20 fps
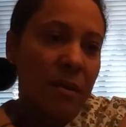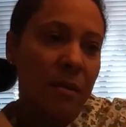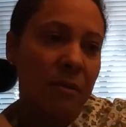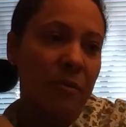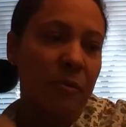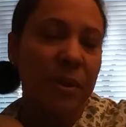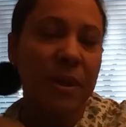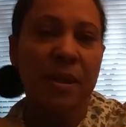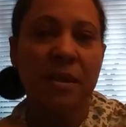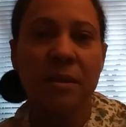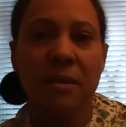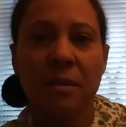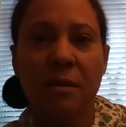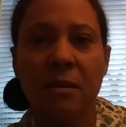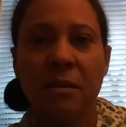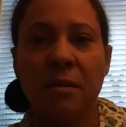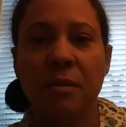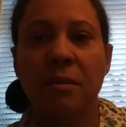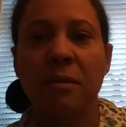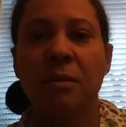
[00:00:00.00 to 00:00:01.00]

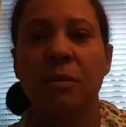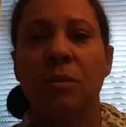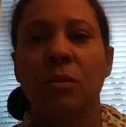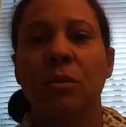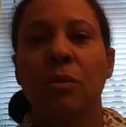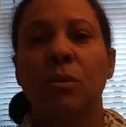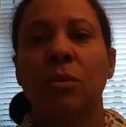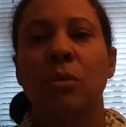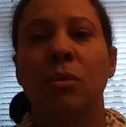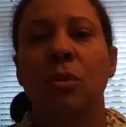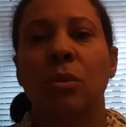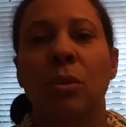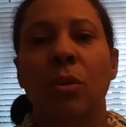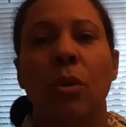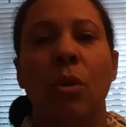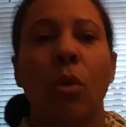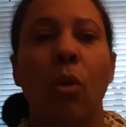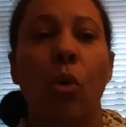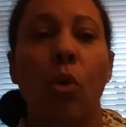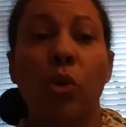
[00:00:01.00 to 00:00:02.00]
reasons
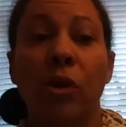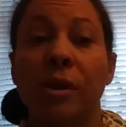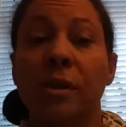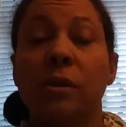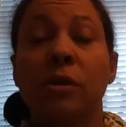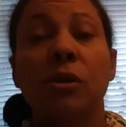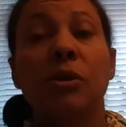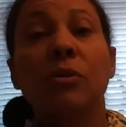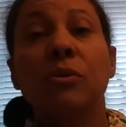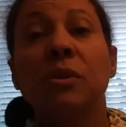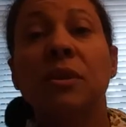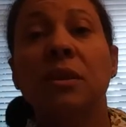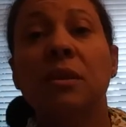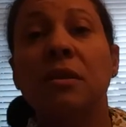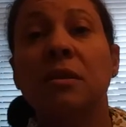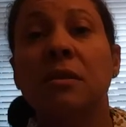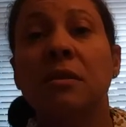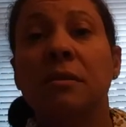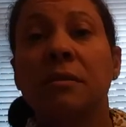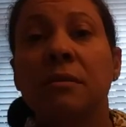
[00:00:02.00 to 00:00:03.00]
or
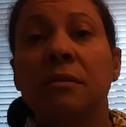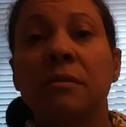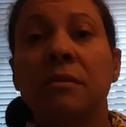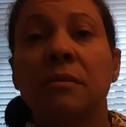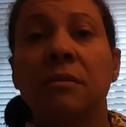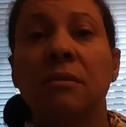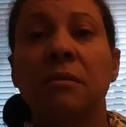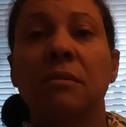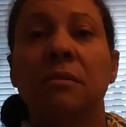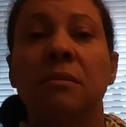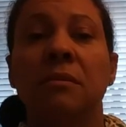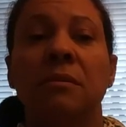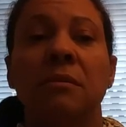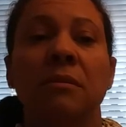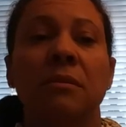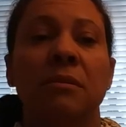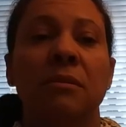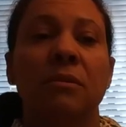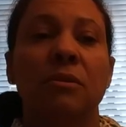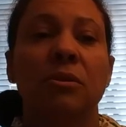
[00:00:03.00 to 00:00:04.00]
excuses
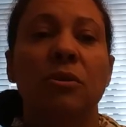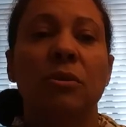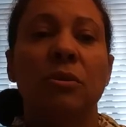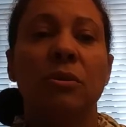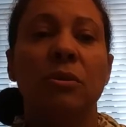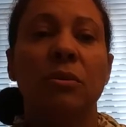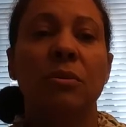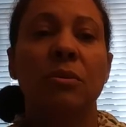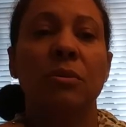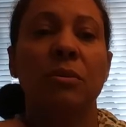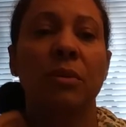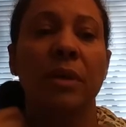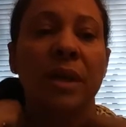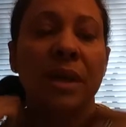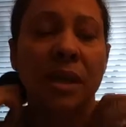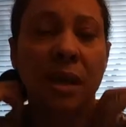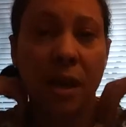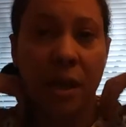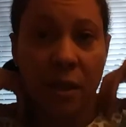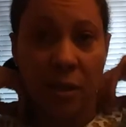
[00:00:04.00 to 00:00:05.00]
to
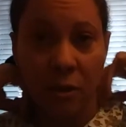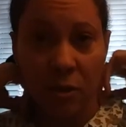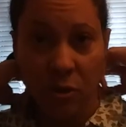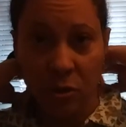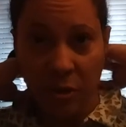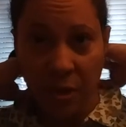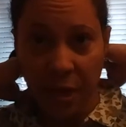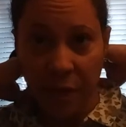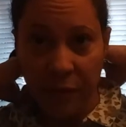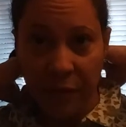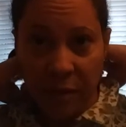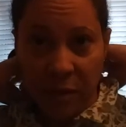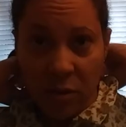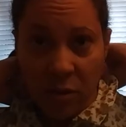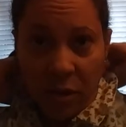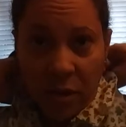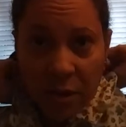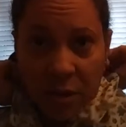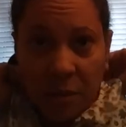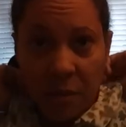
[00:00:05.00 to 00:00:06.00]
engage into
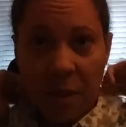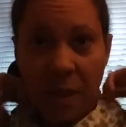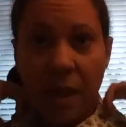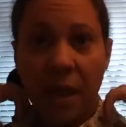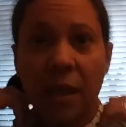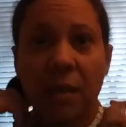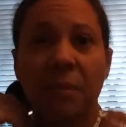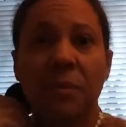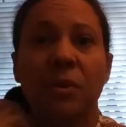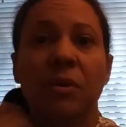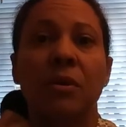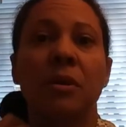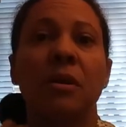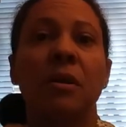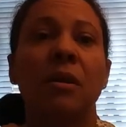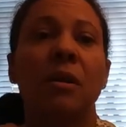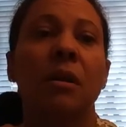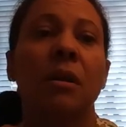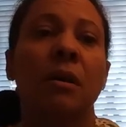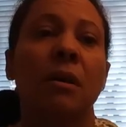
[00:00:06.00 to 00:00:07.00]
self-destructive behavior,
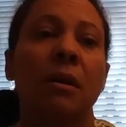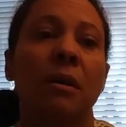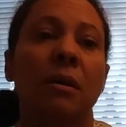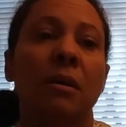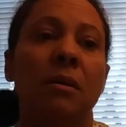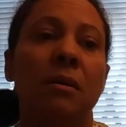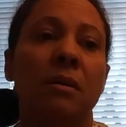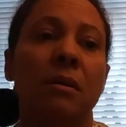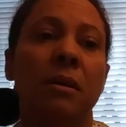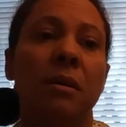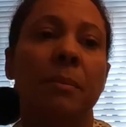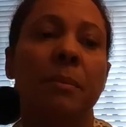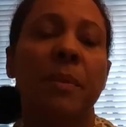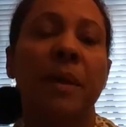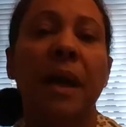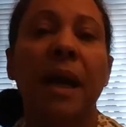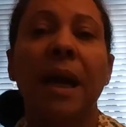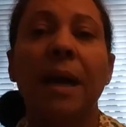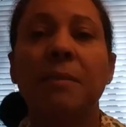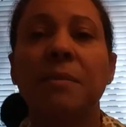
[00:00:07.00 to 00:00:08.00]
and
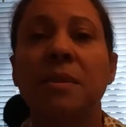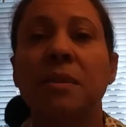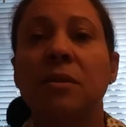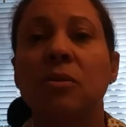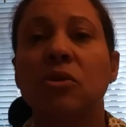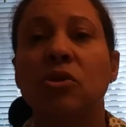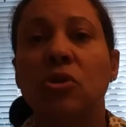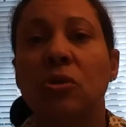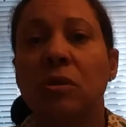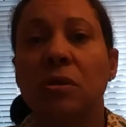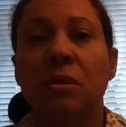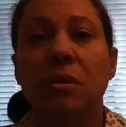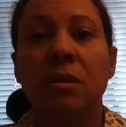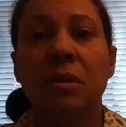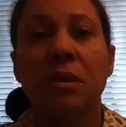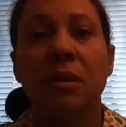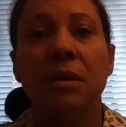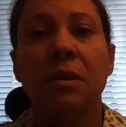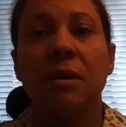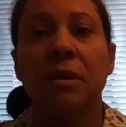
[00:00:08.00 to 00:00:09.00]
perhaps it's just
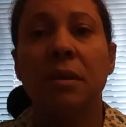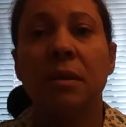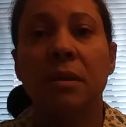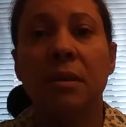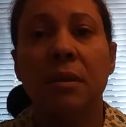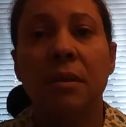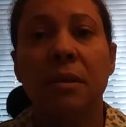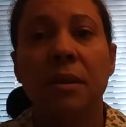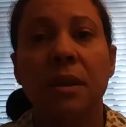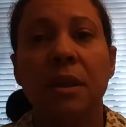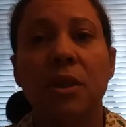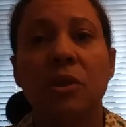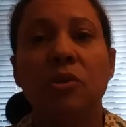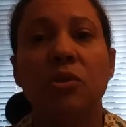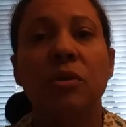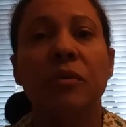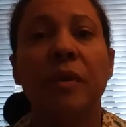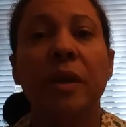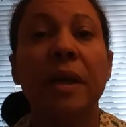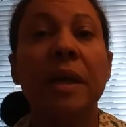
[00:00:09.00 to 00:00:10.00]
an
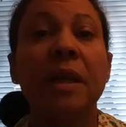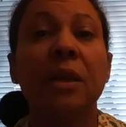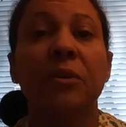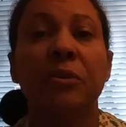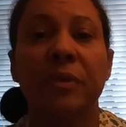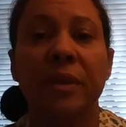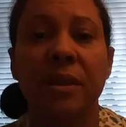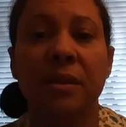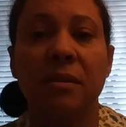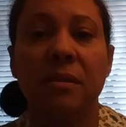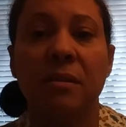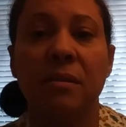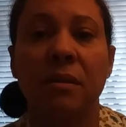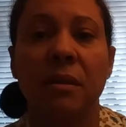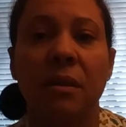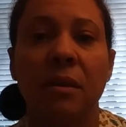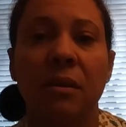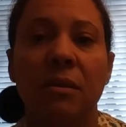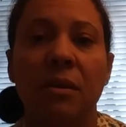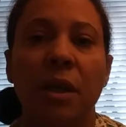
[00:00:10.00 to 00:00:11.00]
issue of ignorance. You
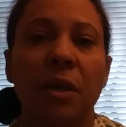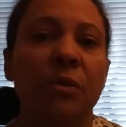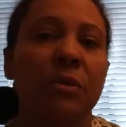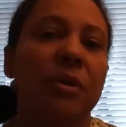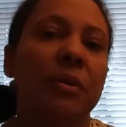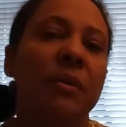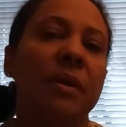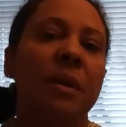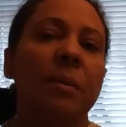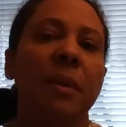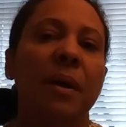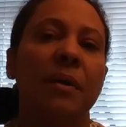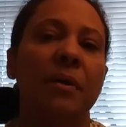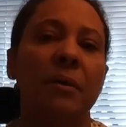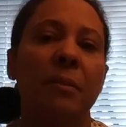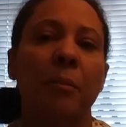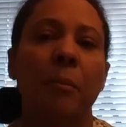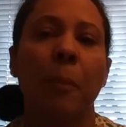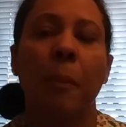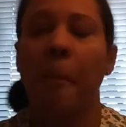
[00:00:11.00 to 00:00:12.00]
know, they don't know any better.
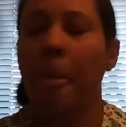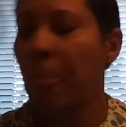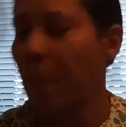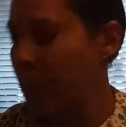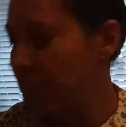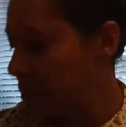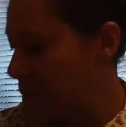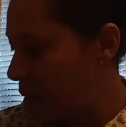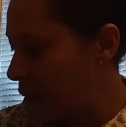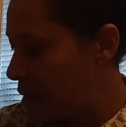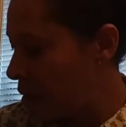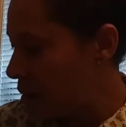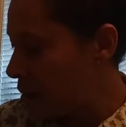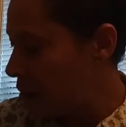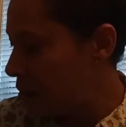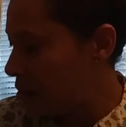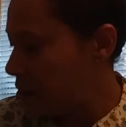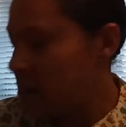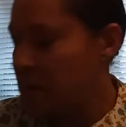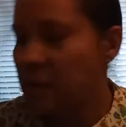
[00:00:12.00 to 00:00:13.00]

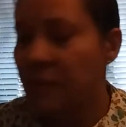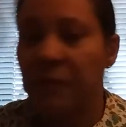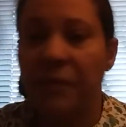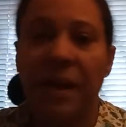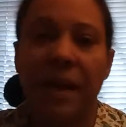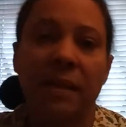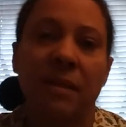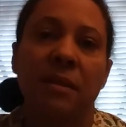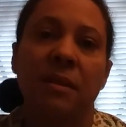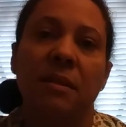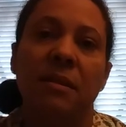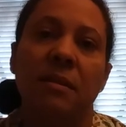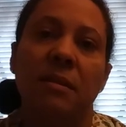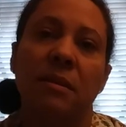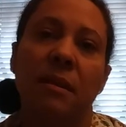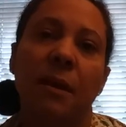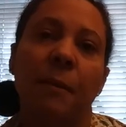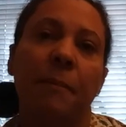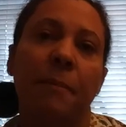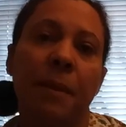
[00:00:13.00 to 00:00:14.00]
The fact is
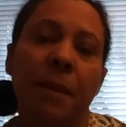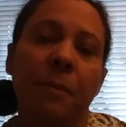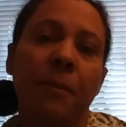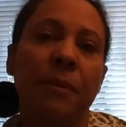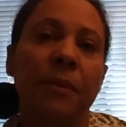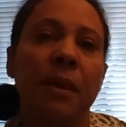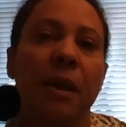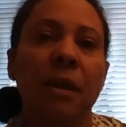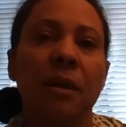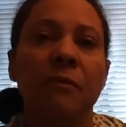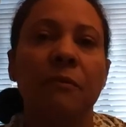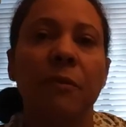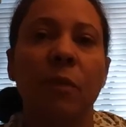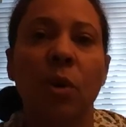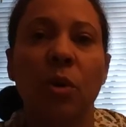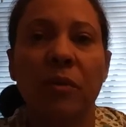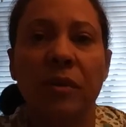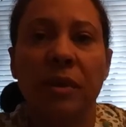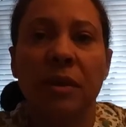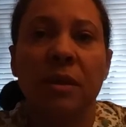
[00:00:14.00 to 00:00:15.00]
that people get
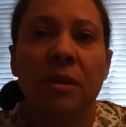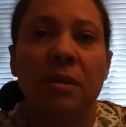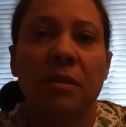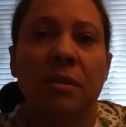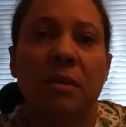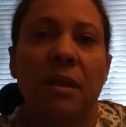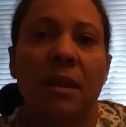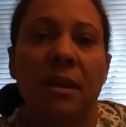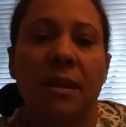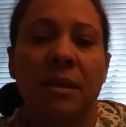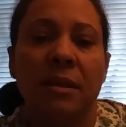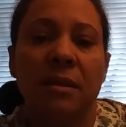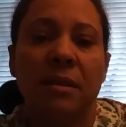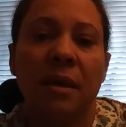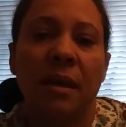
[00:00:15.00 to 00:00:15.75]
involved in these things,